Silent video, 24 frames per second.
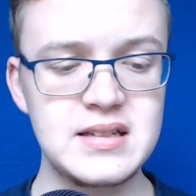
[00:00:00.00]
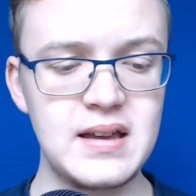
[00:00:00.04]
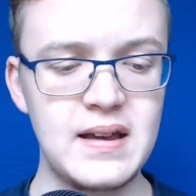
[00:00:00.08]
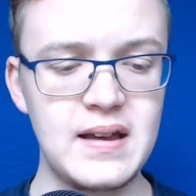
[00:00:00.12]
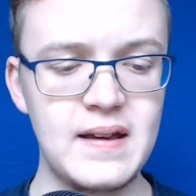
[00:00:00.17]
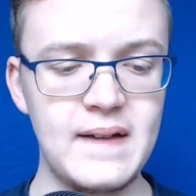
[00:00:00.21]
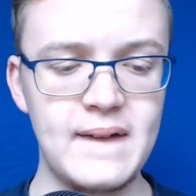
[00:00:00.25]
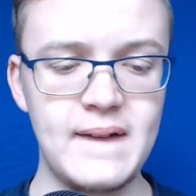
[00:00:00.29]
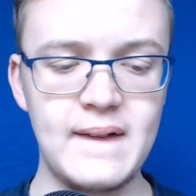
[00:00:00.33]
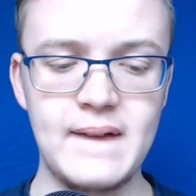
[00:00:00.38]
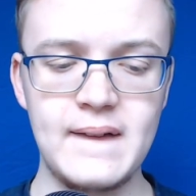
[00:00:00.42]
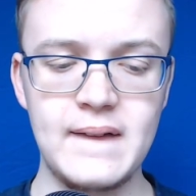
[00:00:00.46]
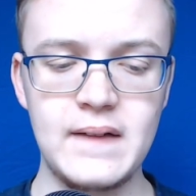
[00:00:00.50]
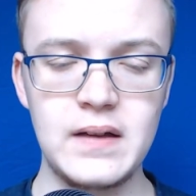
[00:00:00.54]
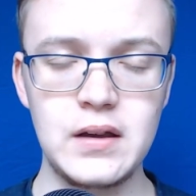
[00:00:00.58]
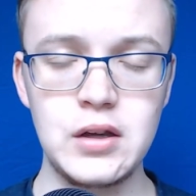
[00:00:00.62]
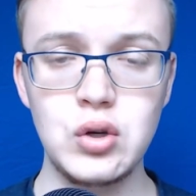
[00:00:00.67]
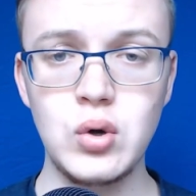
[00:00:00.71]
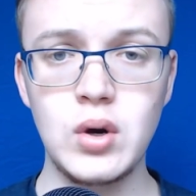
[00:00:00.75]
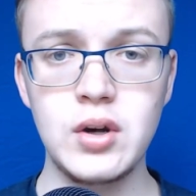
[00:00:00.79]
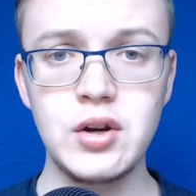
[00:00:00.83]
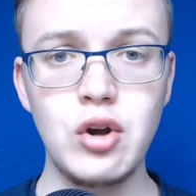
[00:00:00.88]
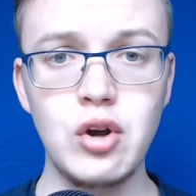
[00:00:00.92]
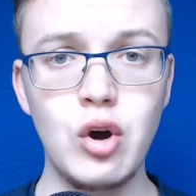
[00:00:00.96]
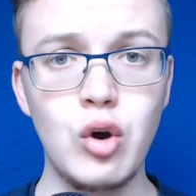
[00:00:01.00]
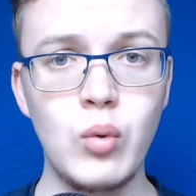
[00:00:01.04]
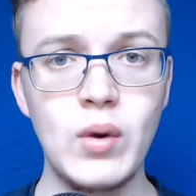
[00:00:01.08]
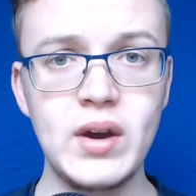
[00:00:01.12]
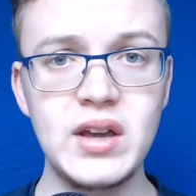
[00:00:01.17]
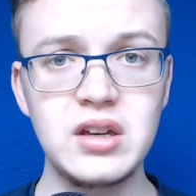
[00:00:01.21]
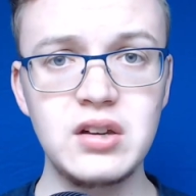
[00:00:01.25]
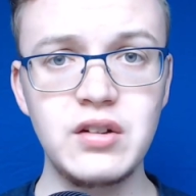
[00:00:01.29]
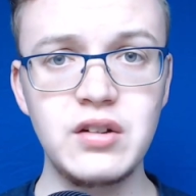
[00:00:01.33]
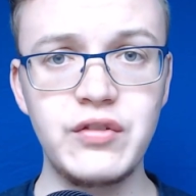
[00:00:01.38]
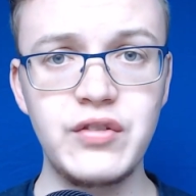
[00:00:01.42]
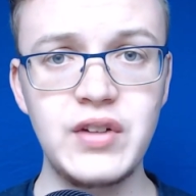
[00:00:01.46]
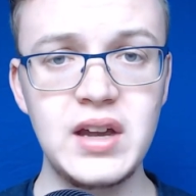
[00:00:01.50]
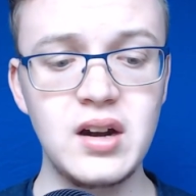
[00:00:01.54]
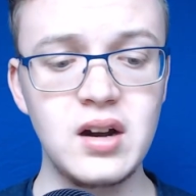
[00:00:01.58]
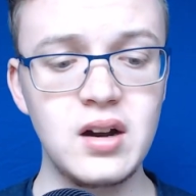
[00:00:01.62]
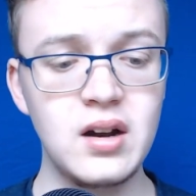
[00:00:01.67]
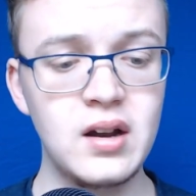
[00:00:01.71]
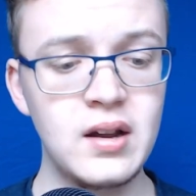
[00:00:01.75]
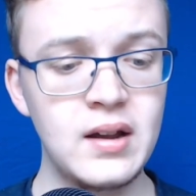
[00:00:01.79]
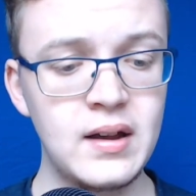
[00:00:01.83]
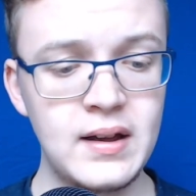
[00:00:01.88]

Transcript: An all white affair.